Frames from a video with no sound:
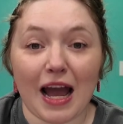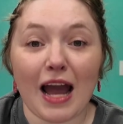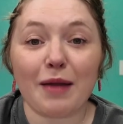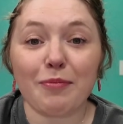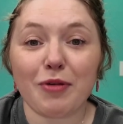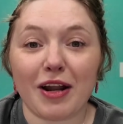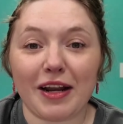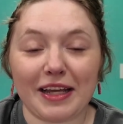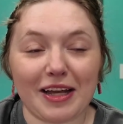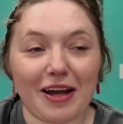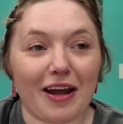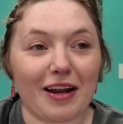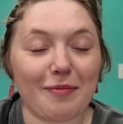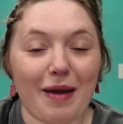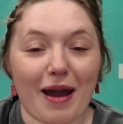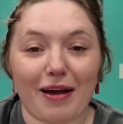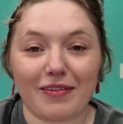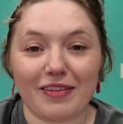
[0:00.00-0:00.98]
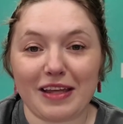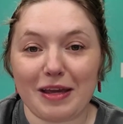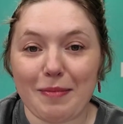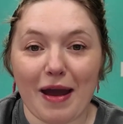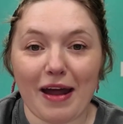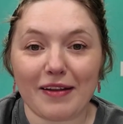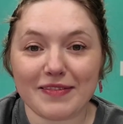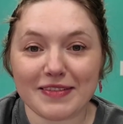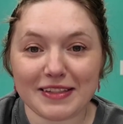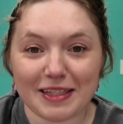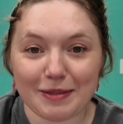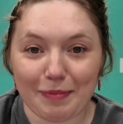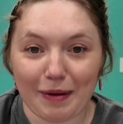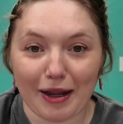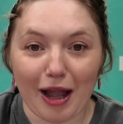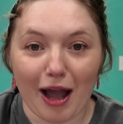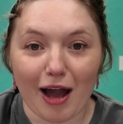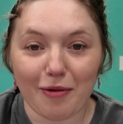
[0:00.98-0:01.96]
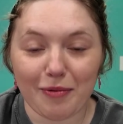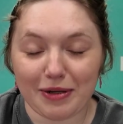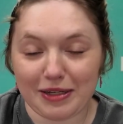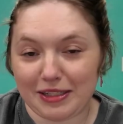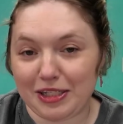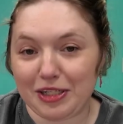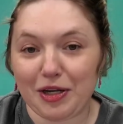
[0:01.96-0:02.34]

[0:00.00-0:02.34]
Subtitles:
I'm running on the amount of sleep I got when,